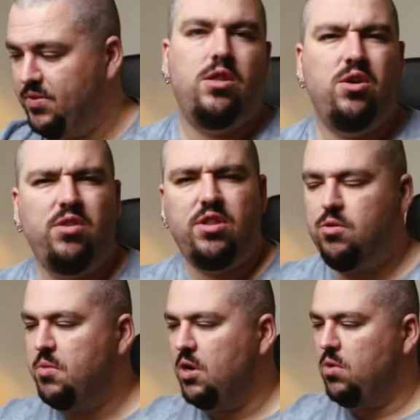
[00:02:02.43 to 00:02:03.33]
The thing
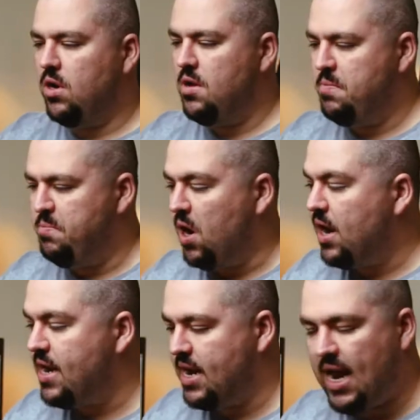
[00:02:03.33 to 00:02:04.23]
you might want to
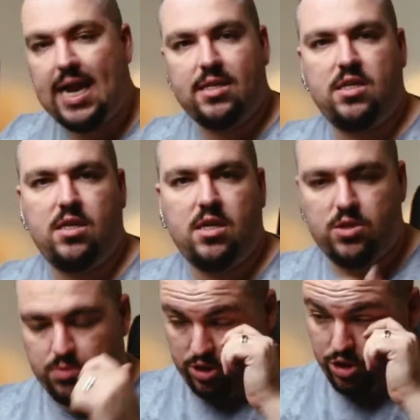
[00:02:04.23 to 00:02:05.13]
buy and add to
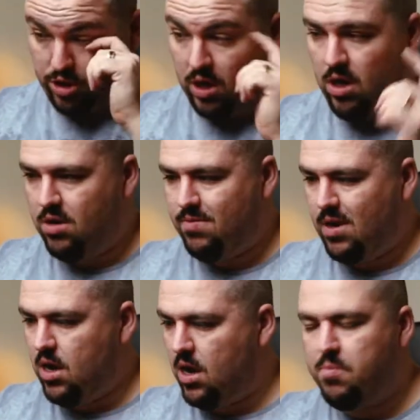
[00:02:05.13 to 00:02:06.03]
this, which
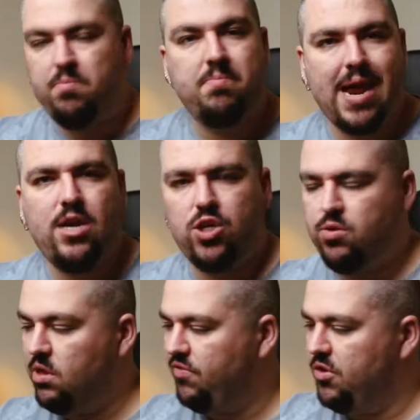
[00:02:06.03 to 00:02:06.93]
I may
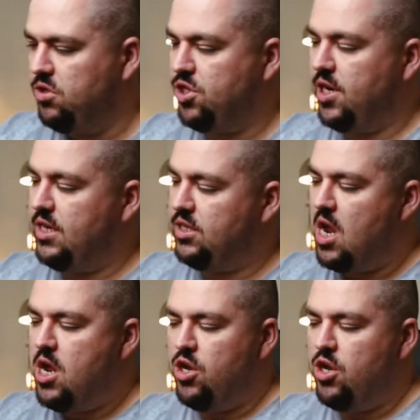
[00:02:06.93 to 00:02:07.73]
do in the future, is